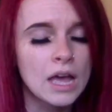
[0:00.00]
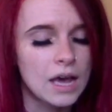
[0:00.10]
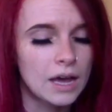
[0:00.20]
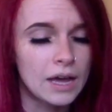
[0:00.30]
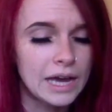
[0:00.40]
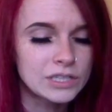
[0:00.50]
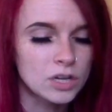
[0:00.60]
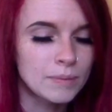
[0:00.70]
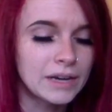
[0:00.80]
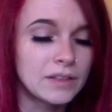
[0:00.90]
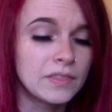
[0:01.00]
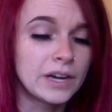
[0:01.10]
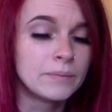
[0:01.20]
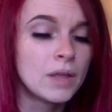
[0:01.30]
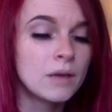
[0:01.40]
I talk about it in
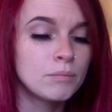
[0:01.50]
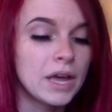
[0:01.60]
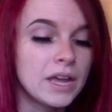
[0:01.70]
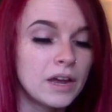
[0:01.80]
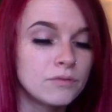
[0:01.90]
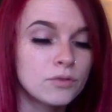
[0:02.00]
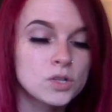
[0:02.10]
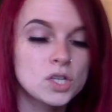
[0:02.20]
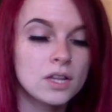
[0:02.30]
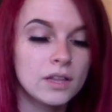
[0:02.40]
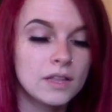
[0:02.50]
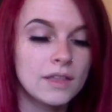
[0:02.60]
there. But unfortunately,